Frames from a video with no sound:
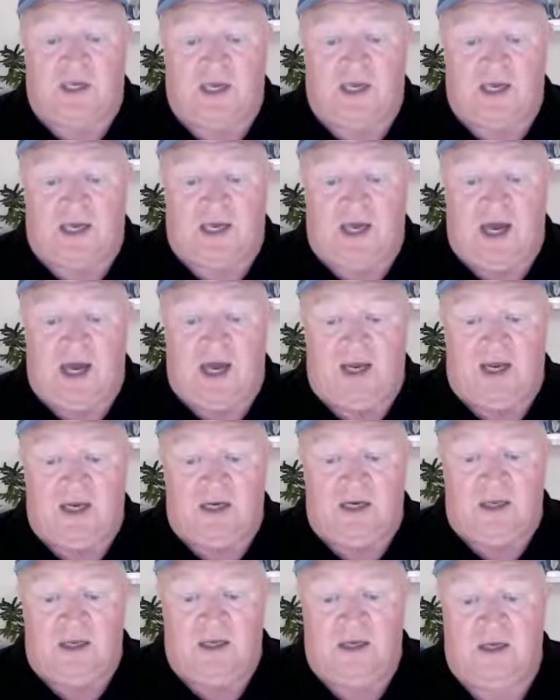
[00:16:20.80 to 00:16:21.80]
again.
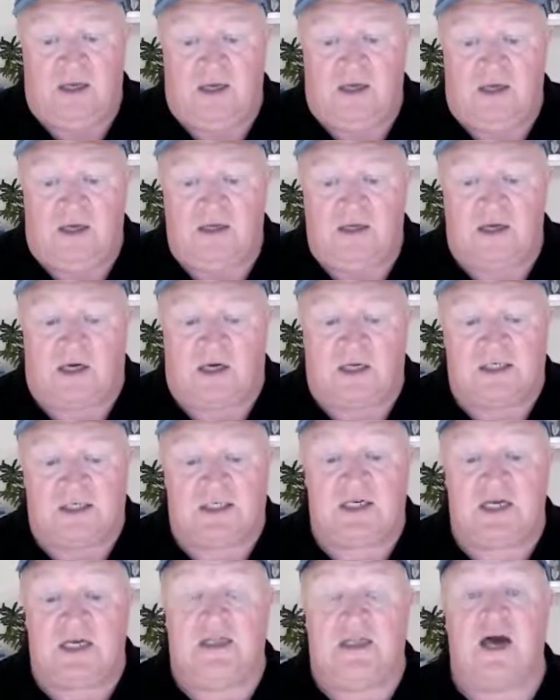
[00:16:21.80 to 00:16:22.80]
You can
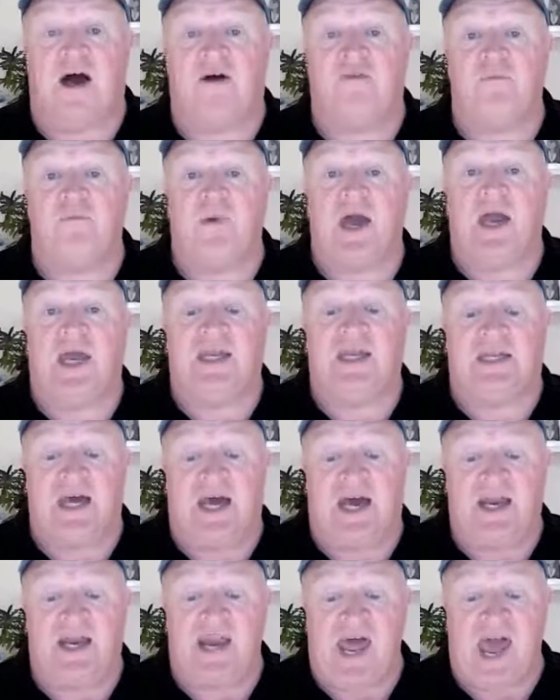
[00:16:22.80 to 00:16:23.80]
see that I've made
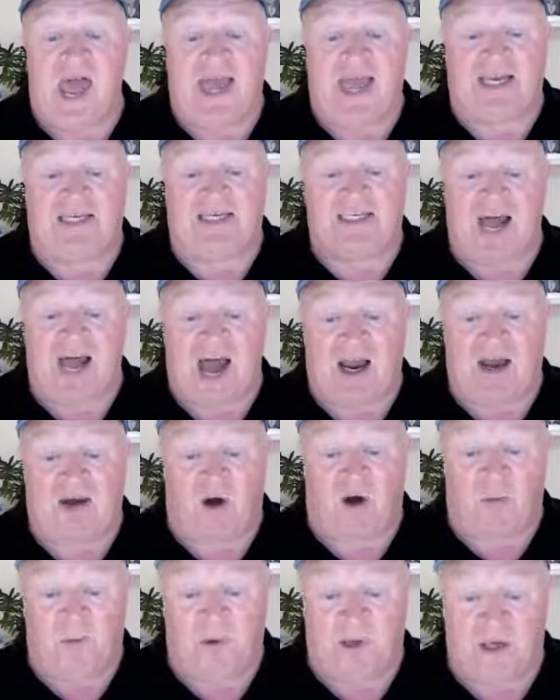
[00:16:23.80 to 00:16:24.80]
an exact
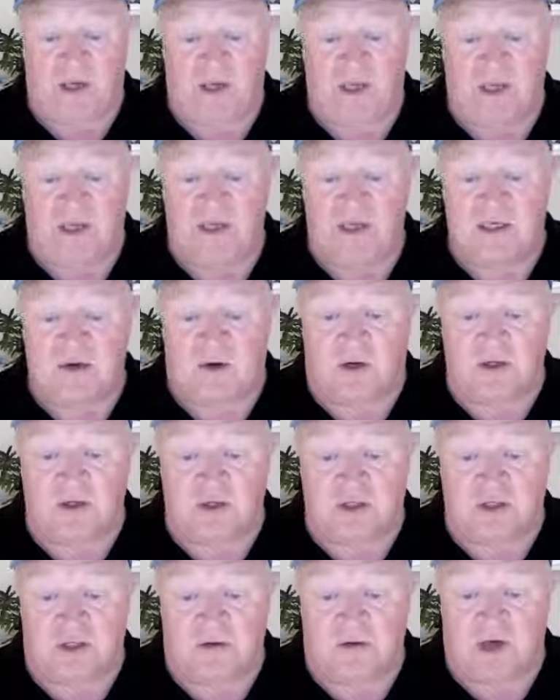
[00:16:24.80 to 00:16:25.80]
copy. So I'll
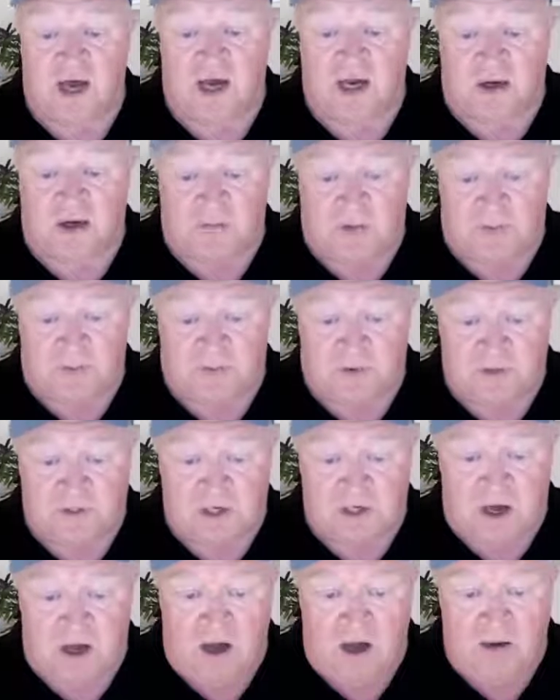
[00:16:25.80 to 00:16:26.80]
just do that a couple more
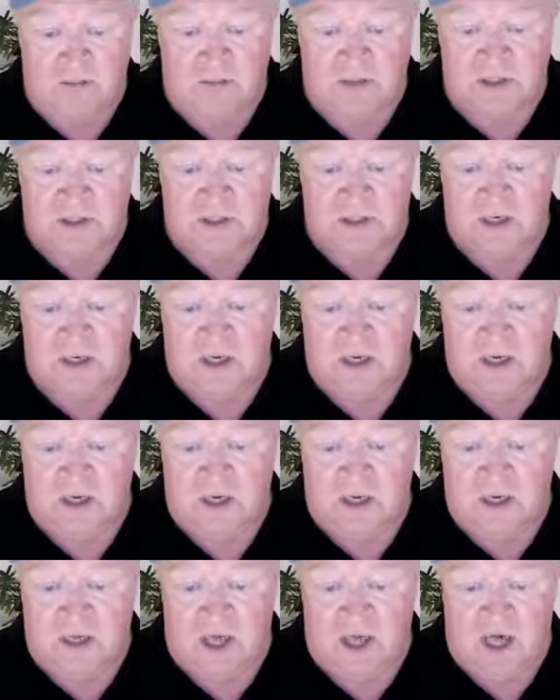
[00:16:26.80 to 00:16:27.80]
times
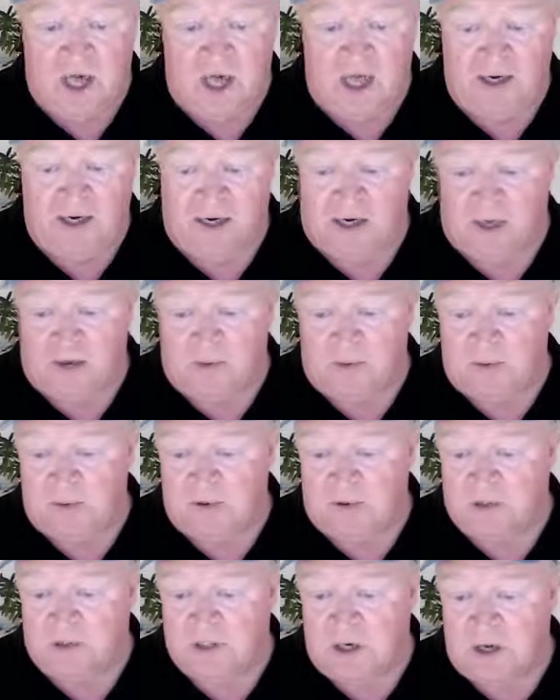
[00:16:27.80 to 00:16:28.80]
and a couple
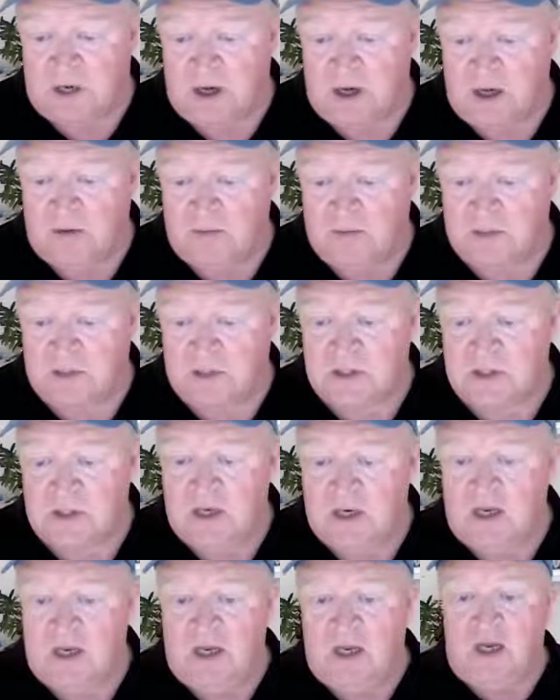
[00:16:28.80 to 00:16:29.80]
more times,
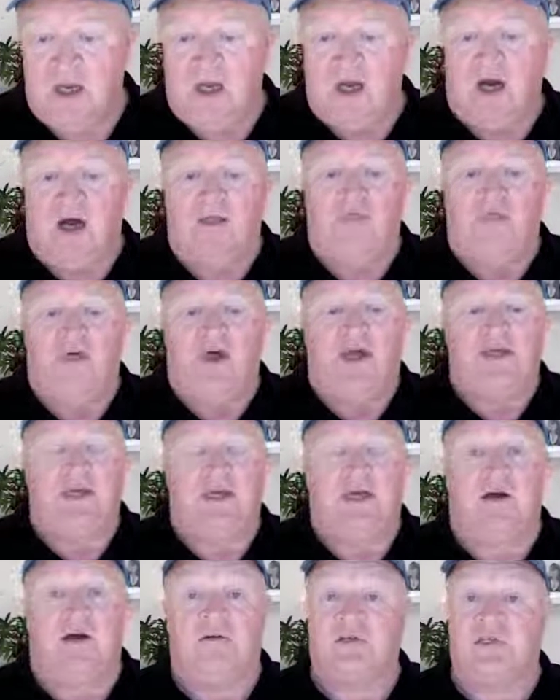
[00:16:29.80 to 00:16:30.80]
and there you
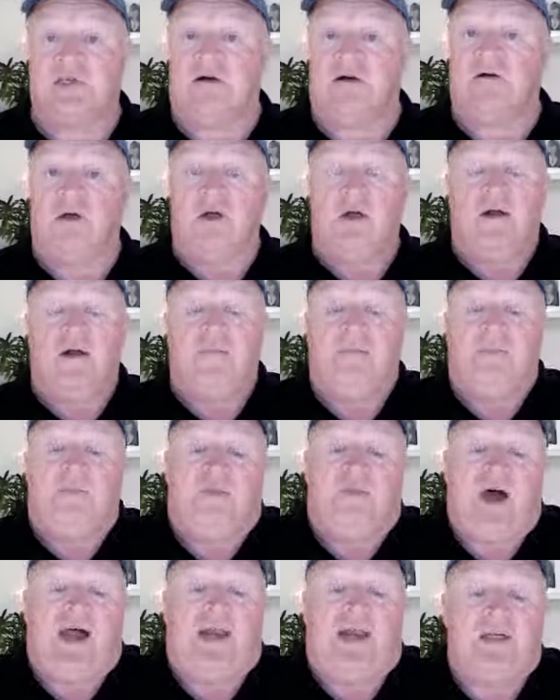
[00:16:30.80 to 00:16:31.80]
go. So
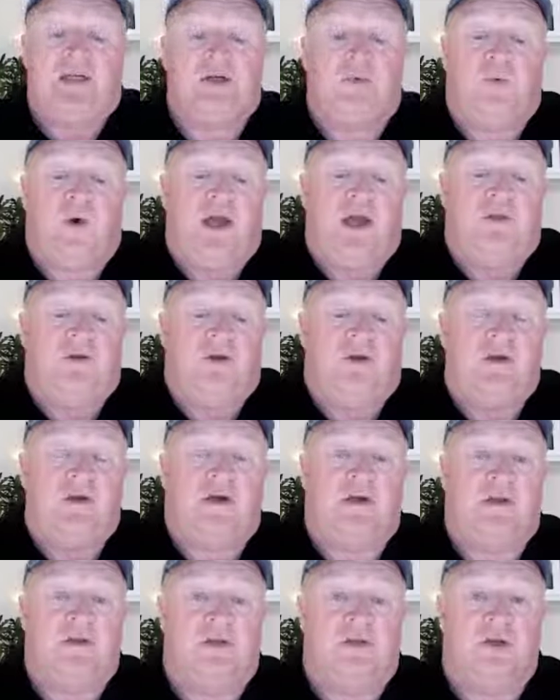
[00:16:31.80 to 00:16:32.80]
that is a way that you
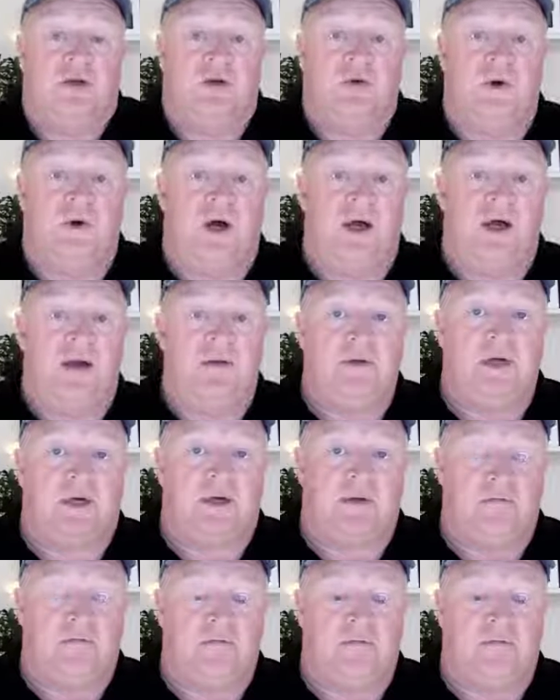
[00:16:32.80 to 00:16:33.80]
can do, you
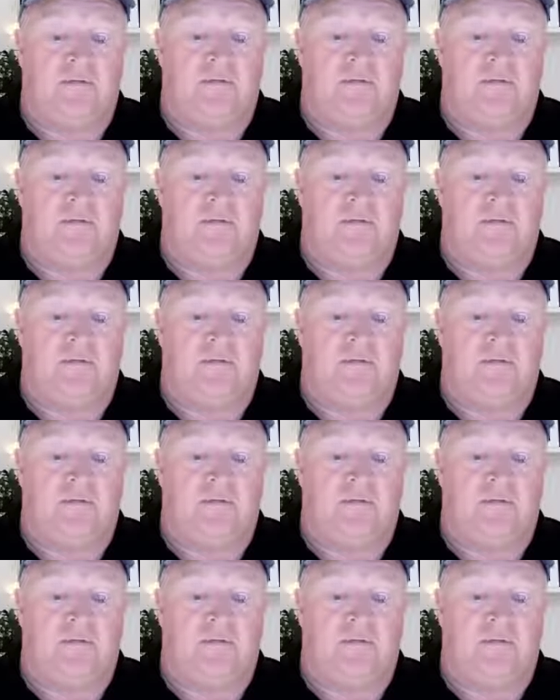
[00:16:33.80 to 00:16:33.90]
can